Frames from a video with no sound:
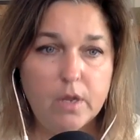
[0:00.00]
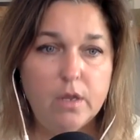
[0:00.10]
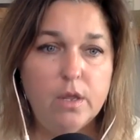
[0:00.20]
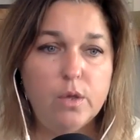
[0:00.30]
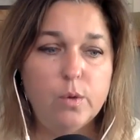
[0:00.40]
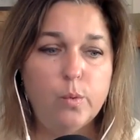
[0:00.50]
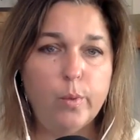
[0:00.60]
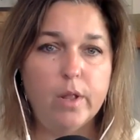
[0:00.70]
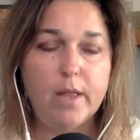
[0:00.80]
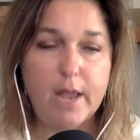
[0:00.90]
you
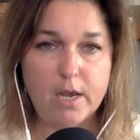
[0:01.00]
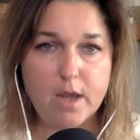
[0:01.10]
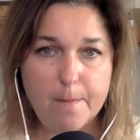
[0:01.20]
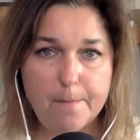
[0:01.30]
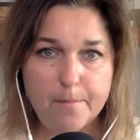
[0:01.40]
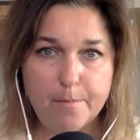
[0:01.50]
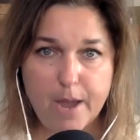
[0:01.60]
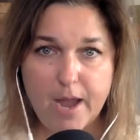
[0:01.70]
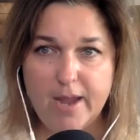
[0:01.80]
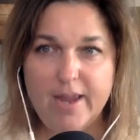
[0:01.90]
will end up
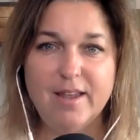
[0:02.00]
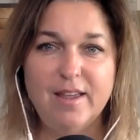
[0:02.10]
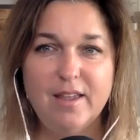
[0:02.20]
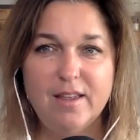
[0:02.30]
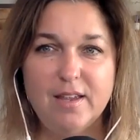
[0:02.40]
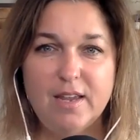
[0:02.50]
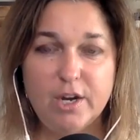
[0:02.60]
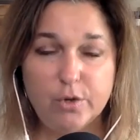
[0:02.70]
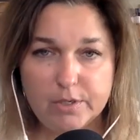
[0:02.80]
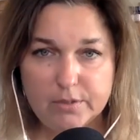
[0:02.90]
by
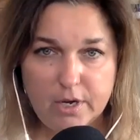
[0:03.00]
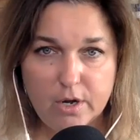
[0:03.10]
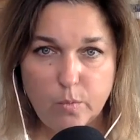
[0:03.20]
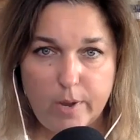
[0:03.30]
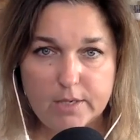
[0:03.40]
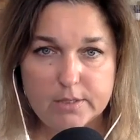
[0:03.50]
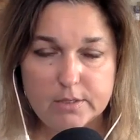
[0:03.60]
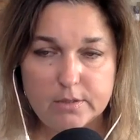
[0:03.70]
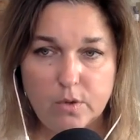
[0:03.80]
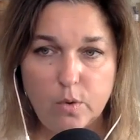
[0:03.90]
increasing your
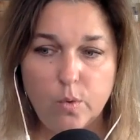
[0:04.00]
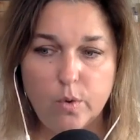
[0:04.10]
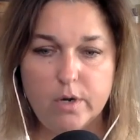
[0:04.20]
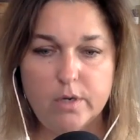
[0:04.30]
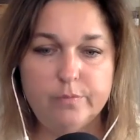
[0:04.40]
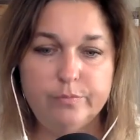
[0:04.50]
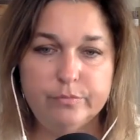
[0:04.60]
weight, or